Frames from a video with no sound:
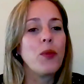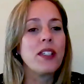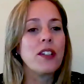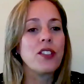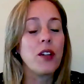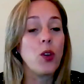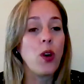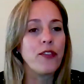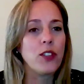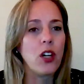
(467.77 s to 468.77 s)
all the research that
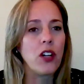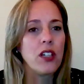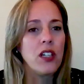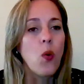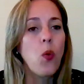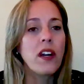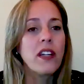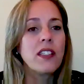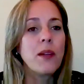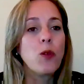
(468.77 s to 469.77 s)
you have done, what
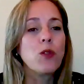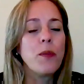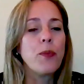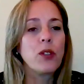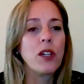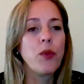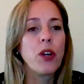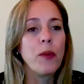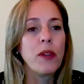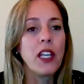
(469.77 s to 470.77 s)
is the most important
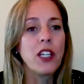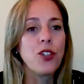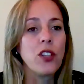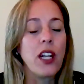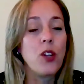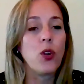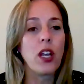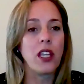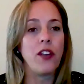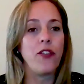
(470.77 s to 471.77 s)
recommendation that you
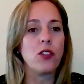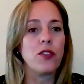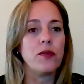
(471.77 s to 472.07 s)
can give us?